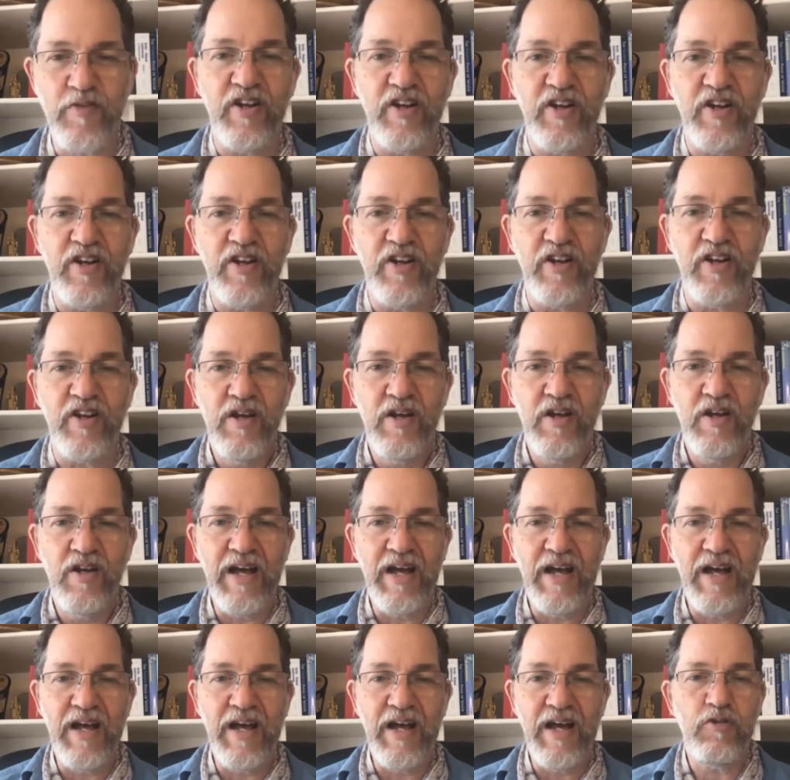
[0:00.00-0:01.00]
You don't have to
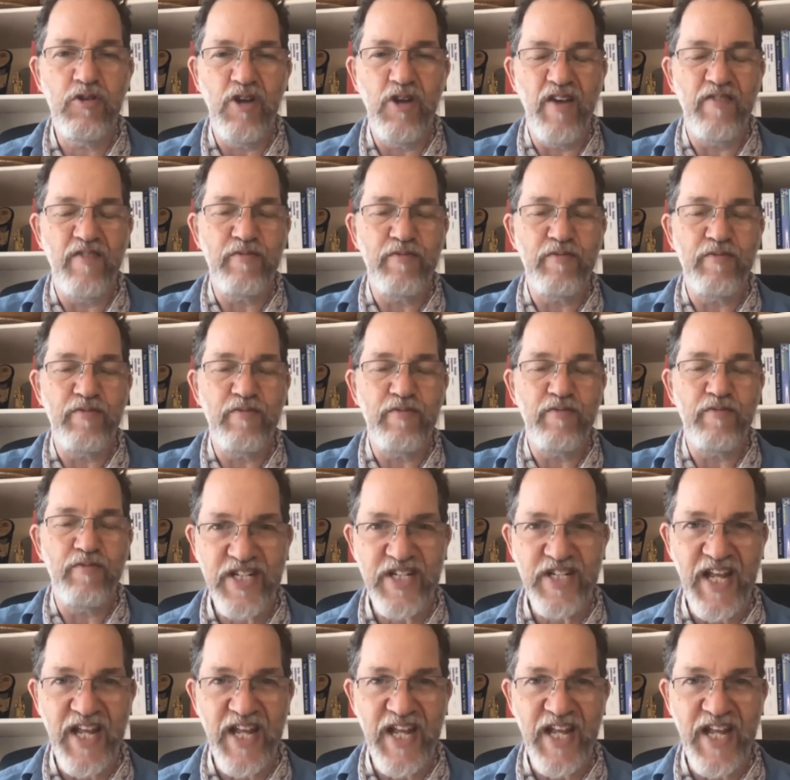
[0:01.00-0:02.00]
put any effort to get
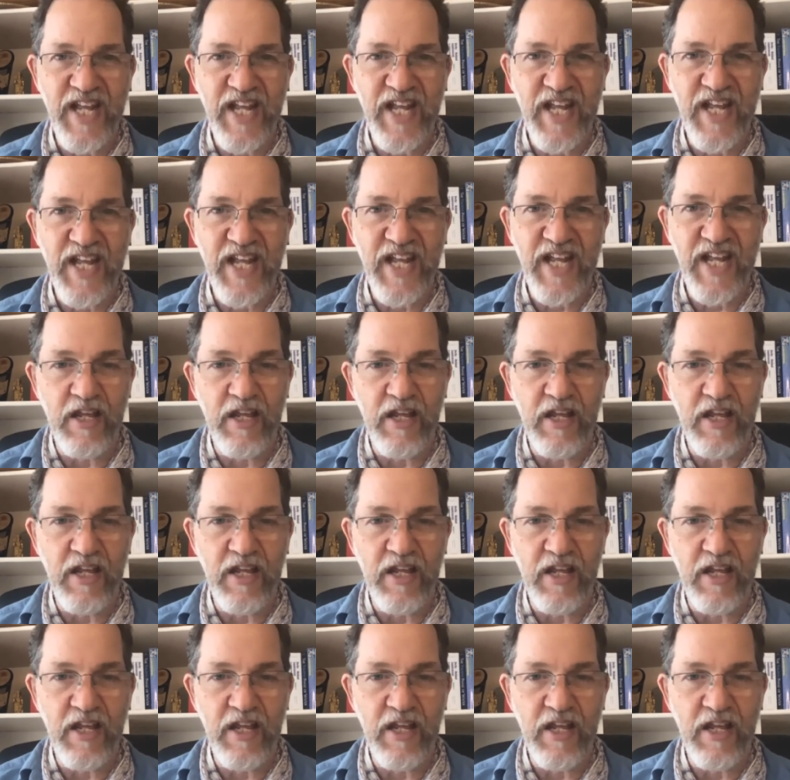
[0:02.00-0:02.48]
clean air. You've already